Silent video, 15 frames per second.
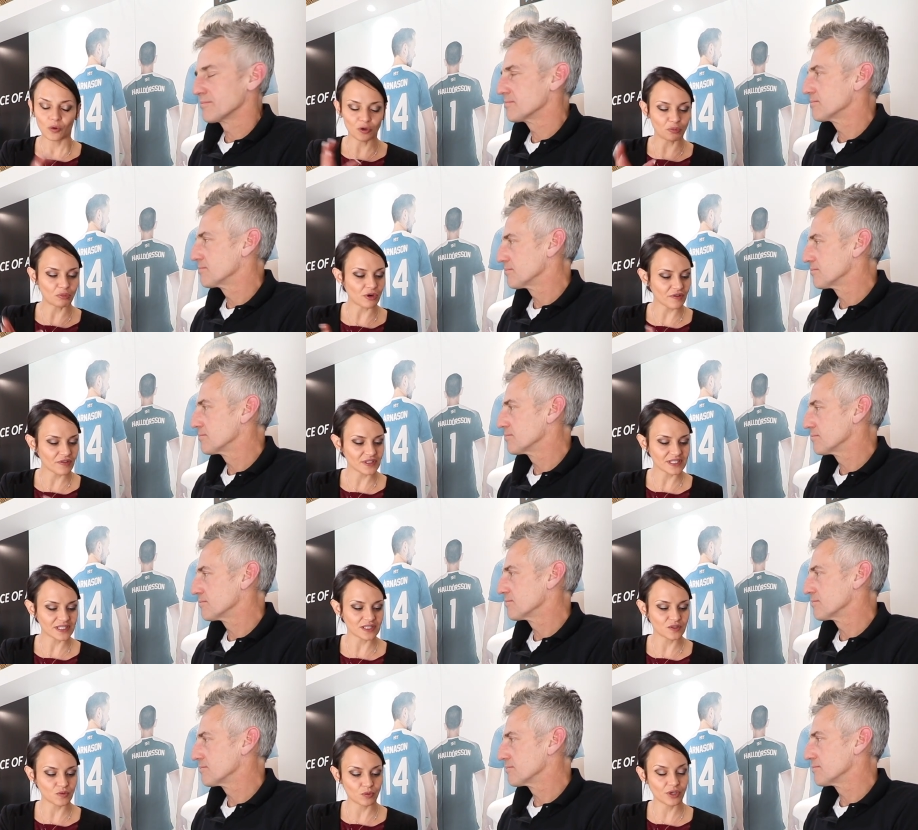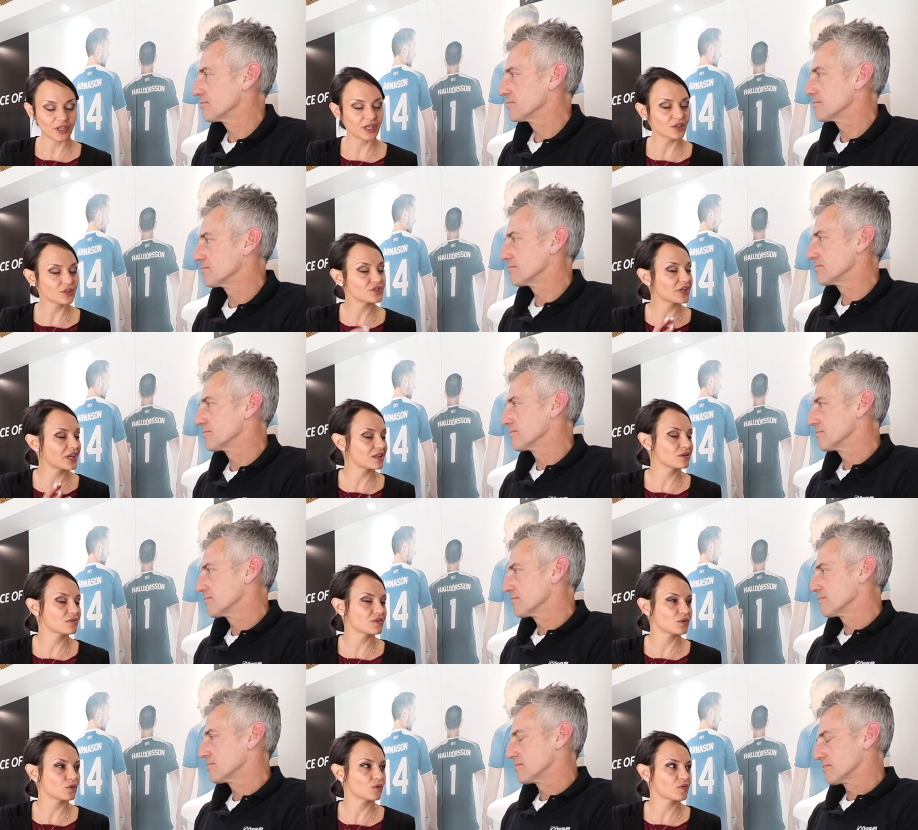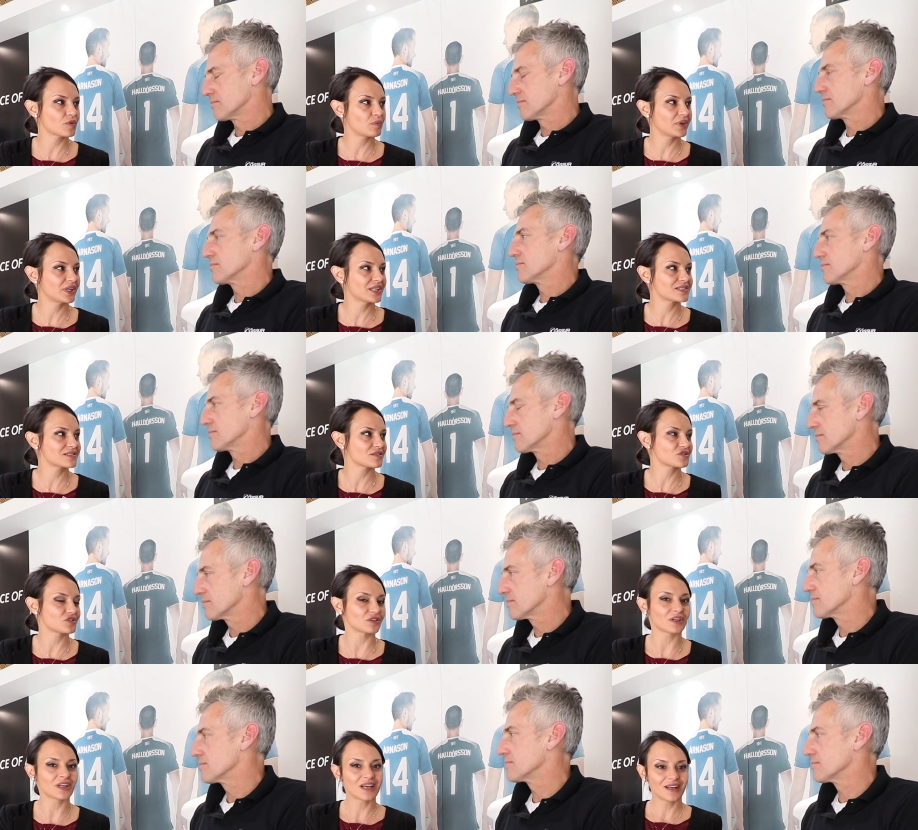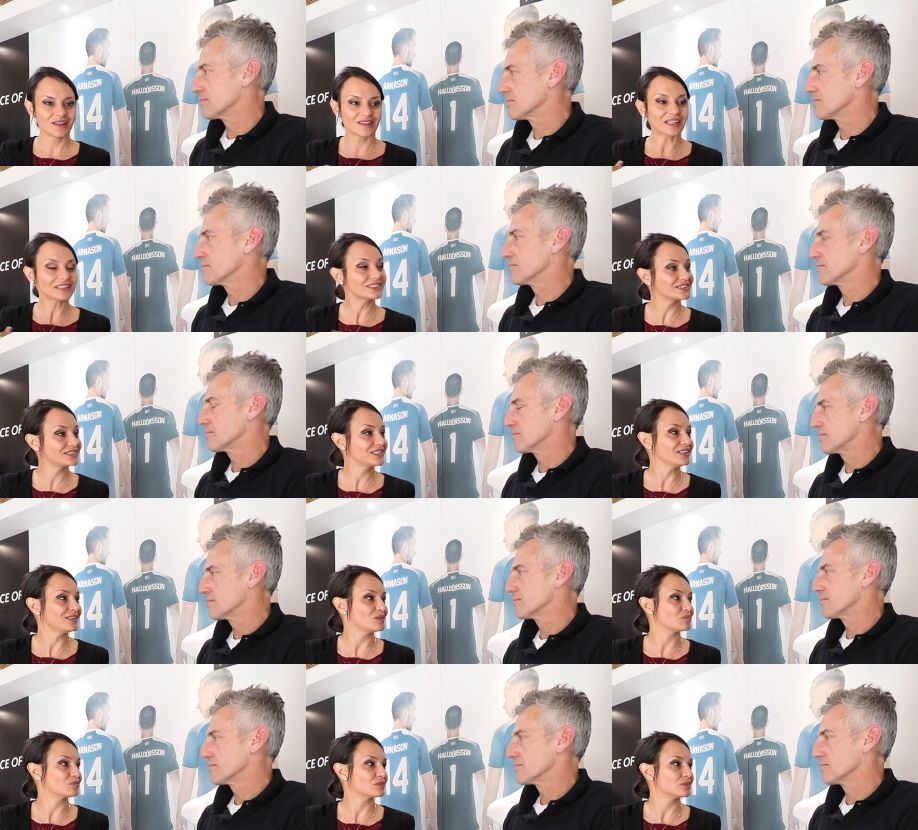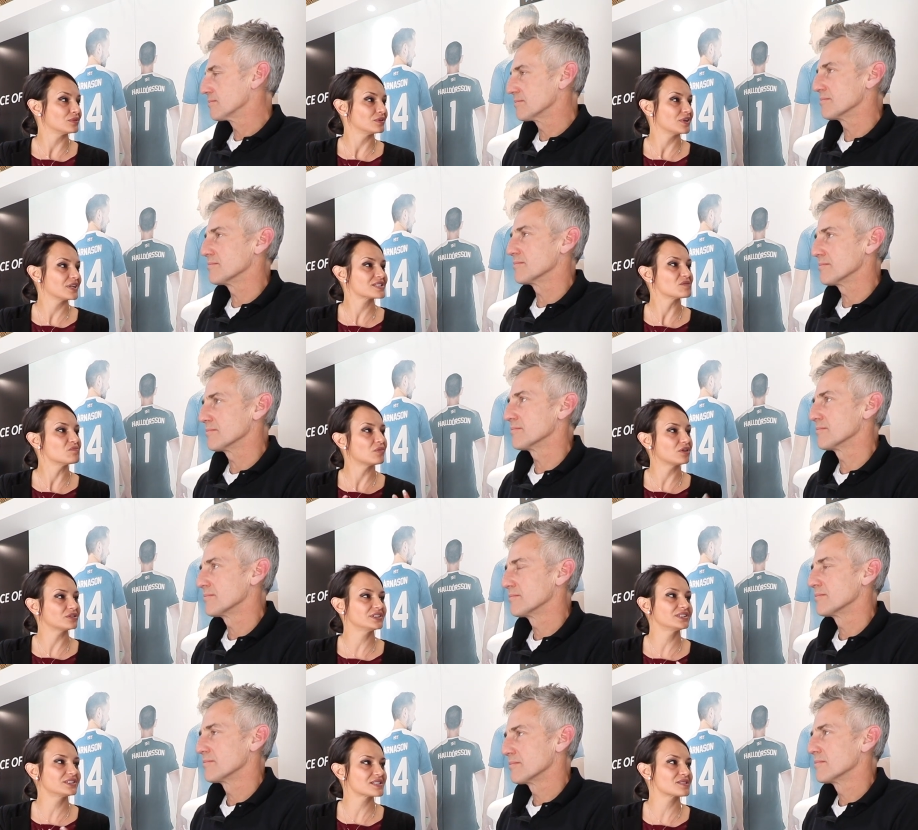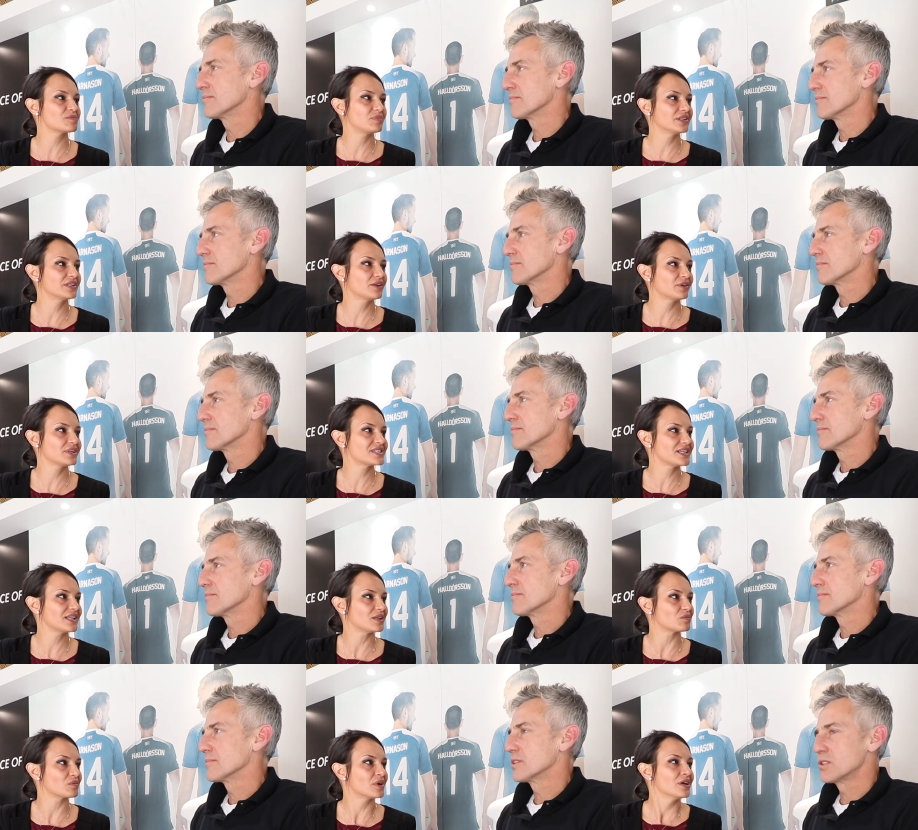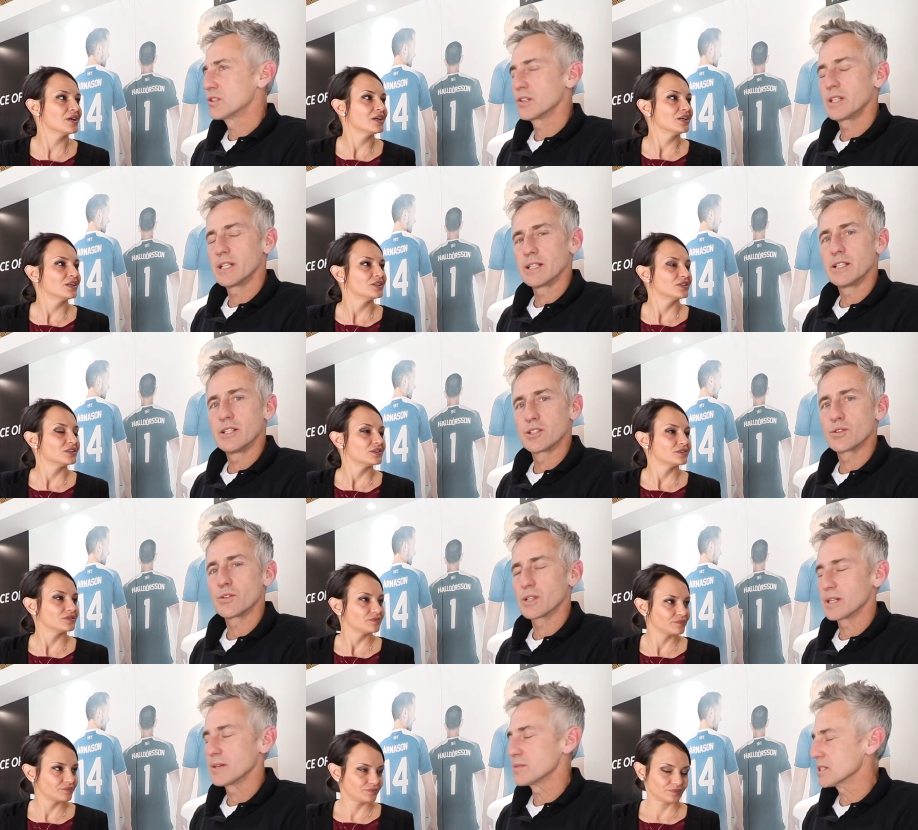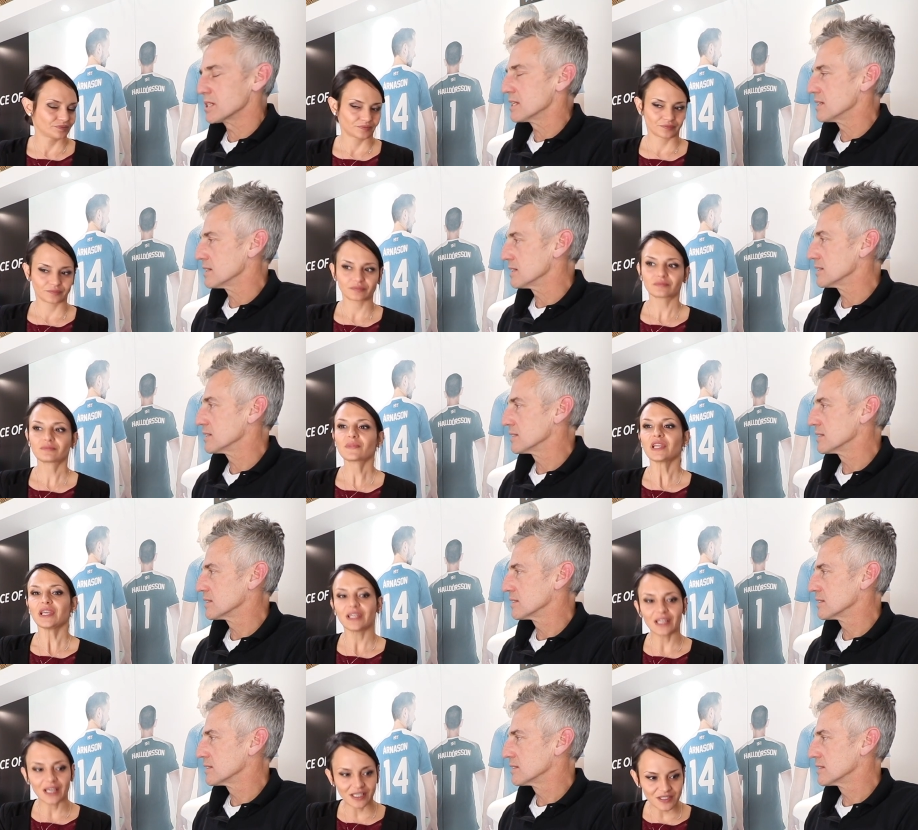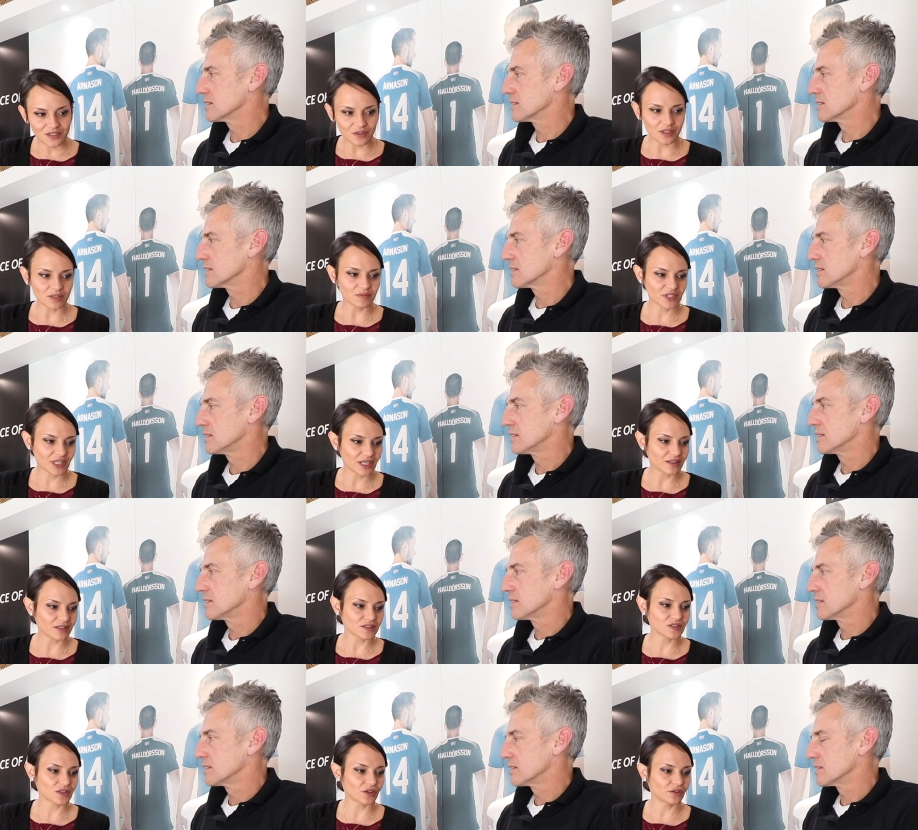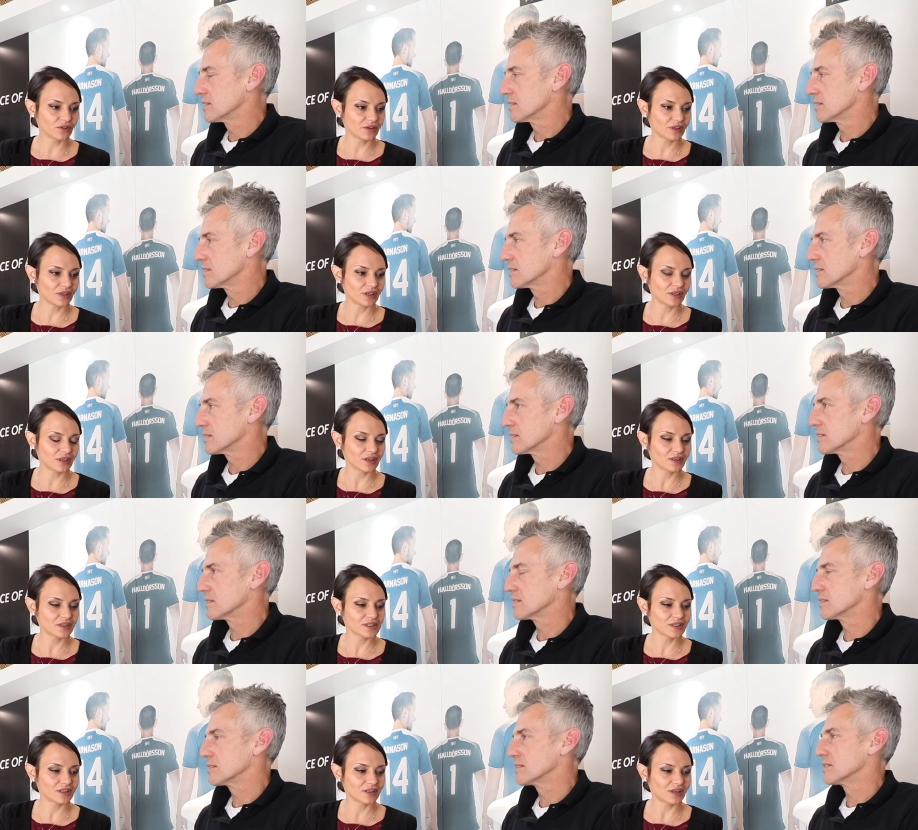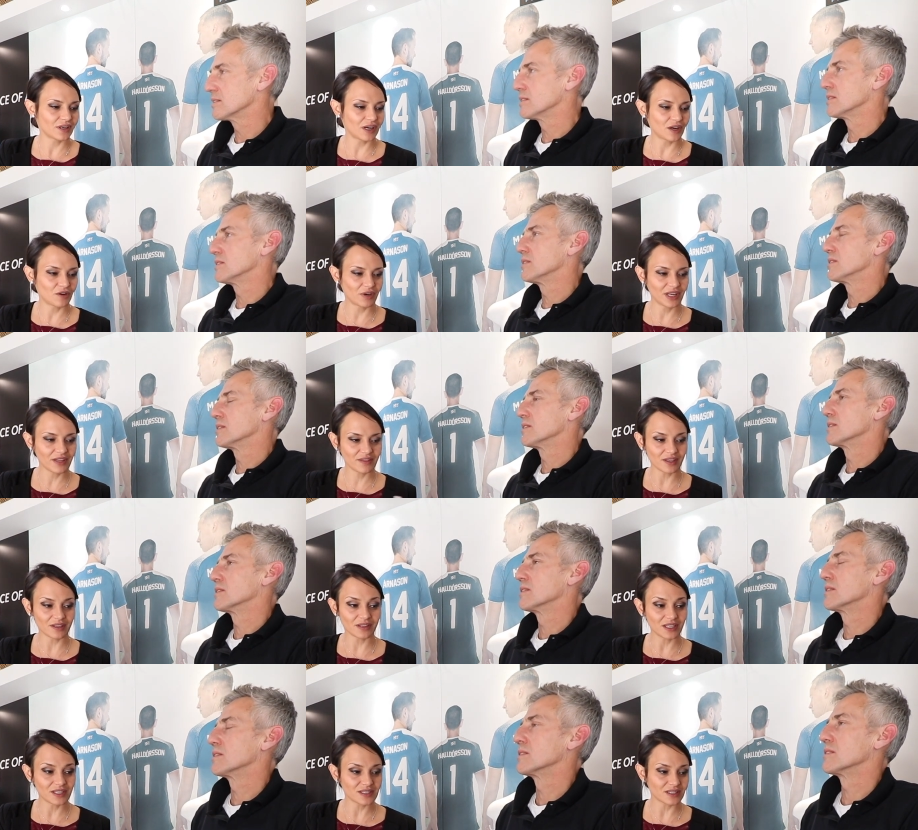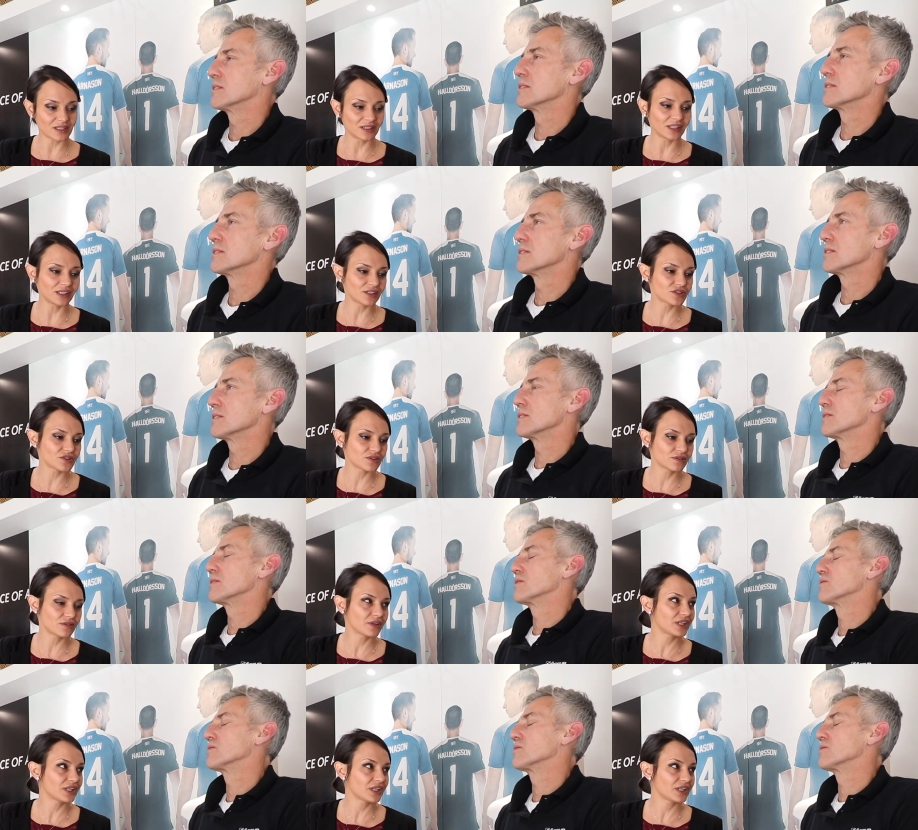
Speaker 1: or your prosthetist working together with your orthopedic surgeon, mm. that's a team. Mm, it's a mm. multidisciplinary team.
Speaker 2: Surely it needs to all come together, yeah.
Speaker 1: It has to come together. So I really think there's a need to